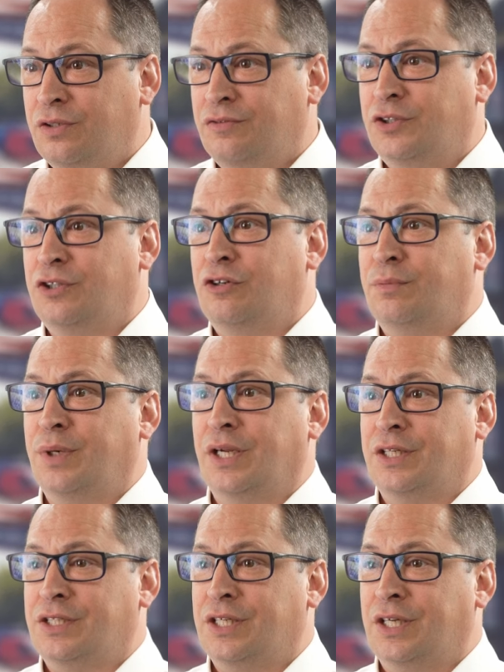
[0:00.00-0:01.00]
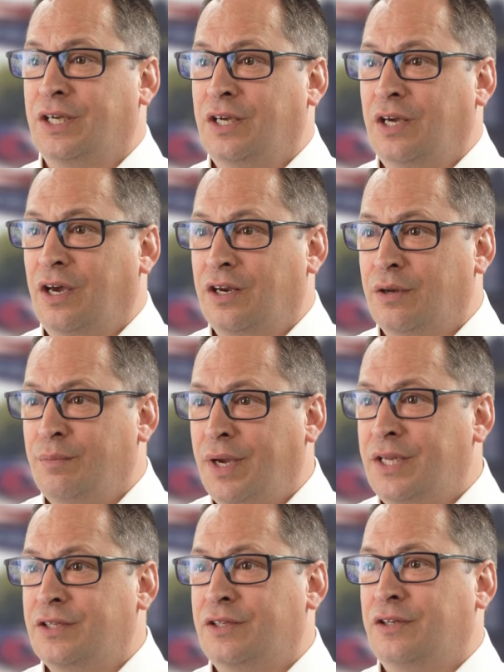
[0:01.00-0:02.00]
of durability and a
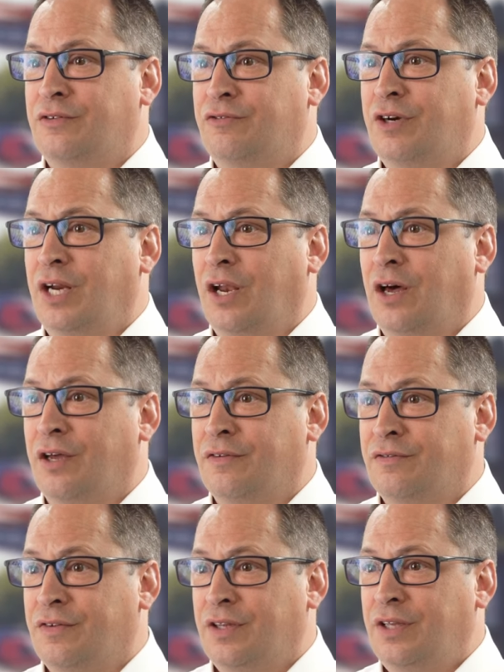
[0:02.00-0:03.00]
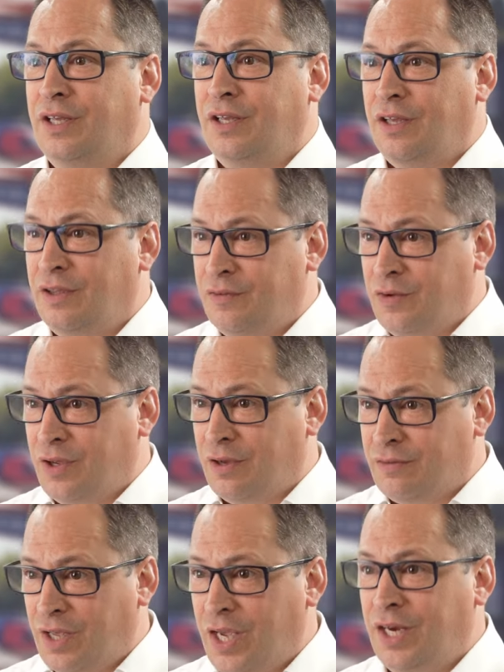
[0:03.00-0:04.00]
maintenance-free life. If you
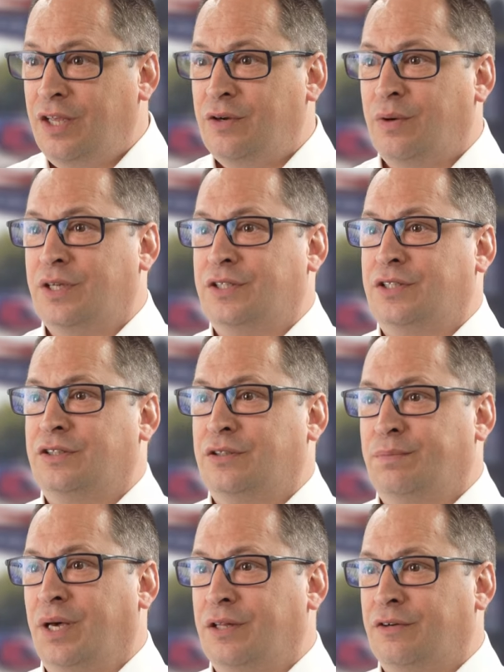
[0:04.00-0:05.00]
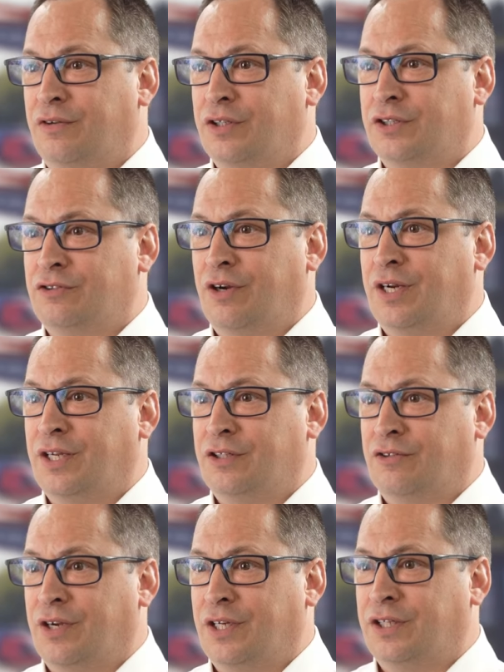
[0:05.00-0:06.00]
have any questions about the Frost Drainage
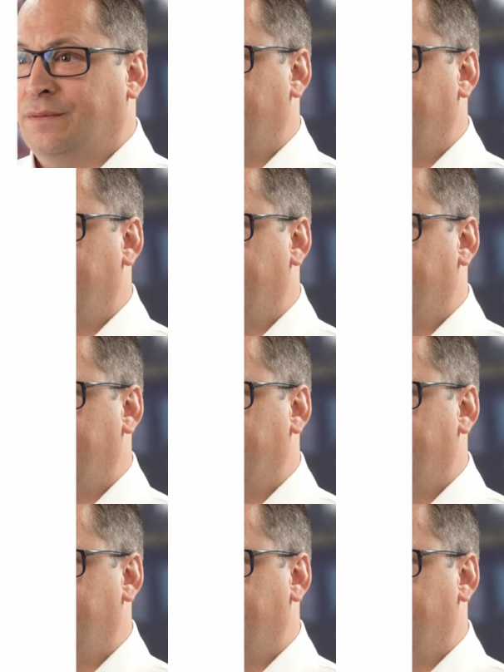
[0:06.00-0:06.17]
range,